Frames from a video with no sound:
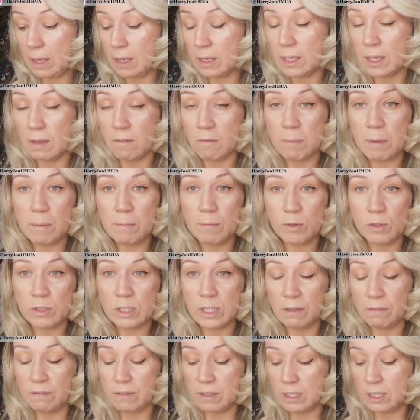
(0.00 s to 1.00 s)
give a bit more
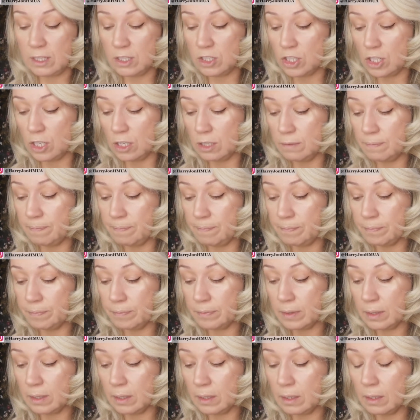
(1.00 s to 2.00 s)
definition
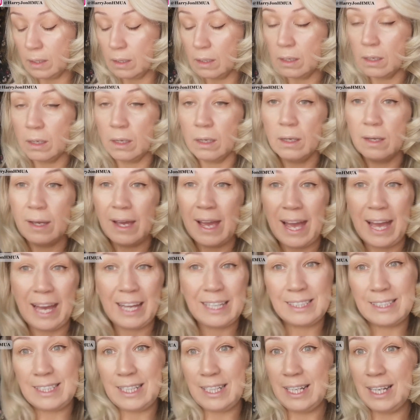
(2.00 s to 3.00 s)

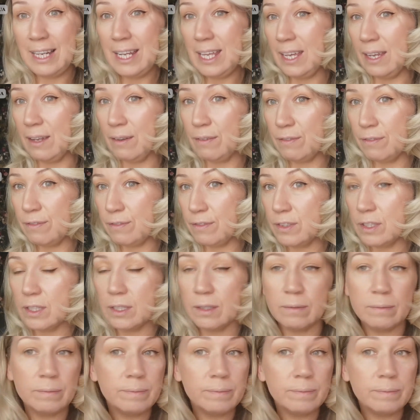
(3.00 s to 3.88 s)
and lift.